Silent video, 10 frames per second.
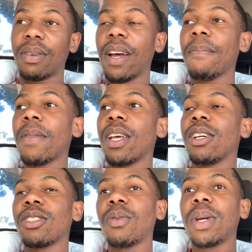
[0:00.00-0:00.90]
right?
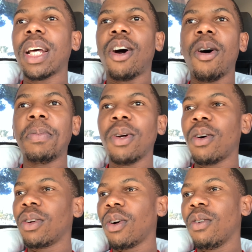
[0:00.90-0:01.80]
So when I hopped
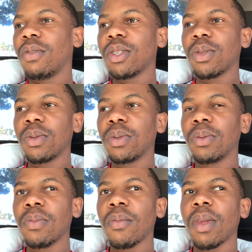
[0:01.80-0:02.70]
on over to
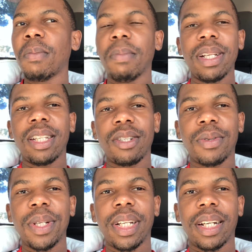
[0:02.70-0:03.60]

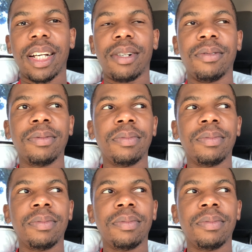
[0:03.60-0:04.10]
MetaTrader now,